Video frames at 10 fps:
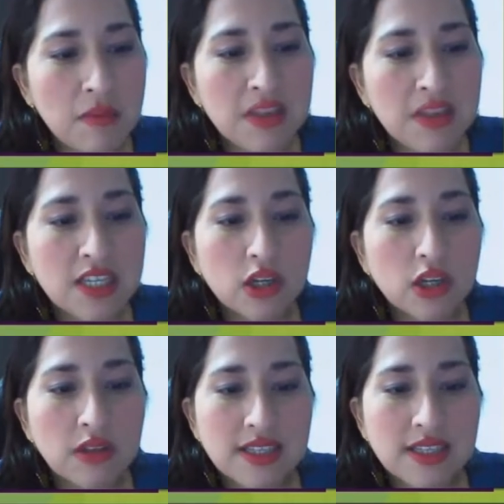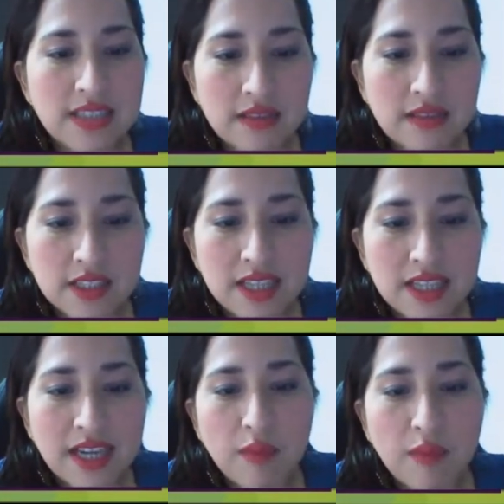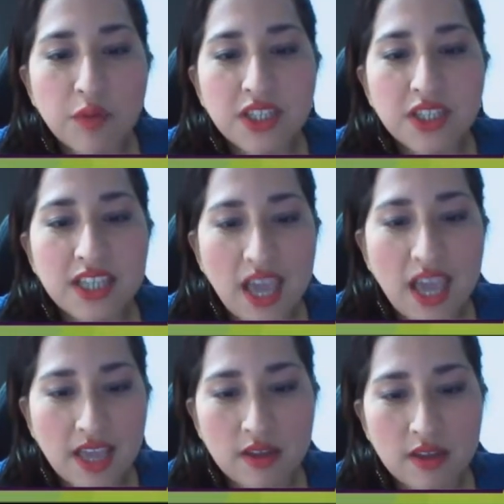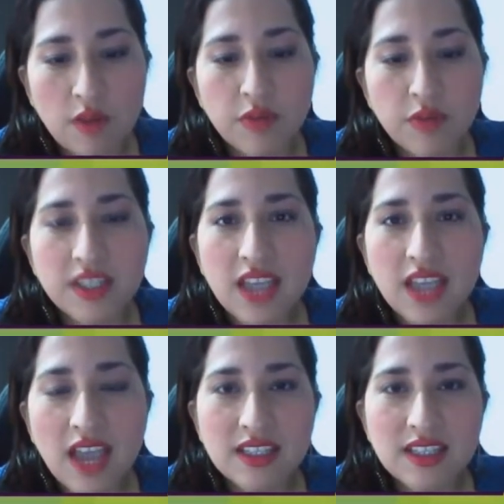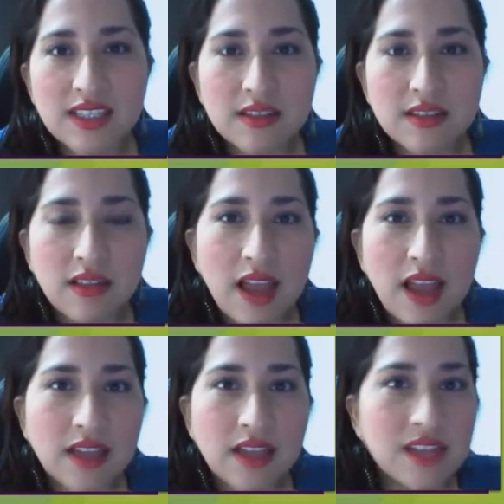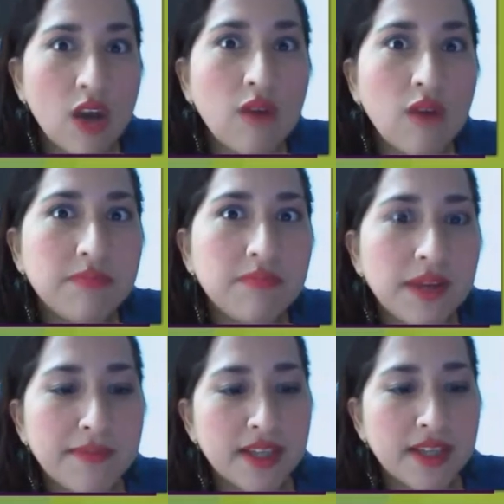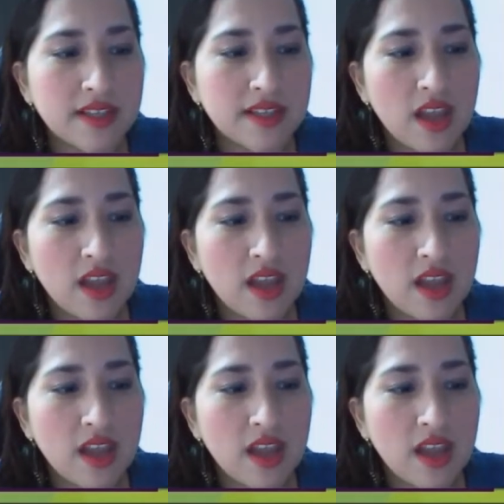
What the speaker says: must include a subject and a predicate. Predicate is like the complement.